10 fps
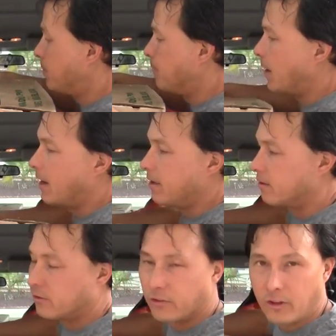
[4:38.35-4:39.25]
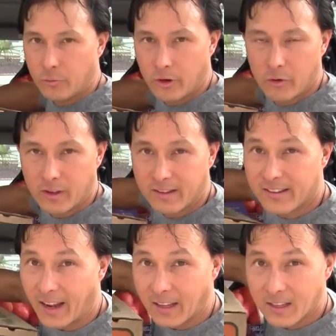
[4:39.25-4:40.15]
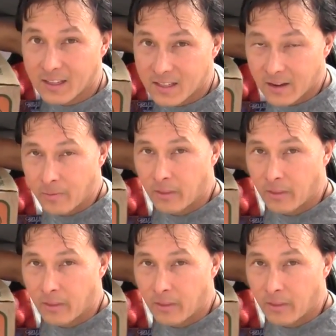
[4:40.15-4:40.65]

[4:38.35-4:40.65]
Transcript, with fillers: papayas. So these were known as seconds.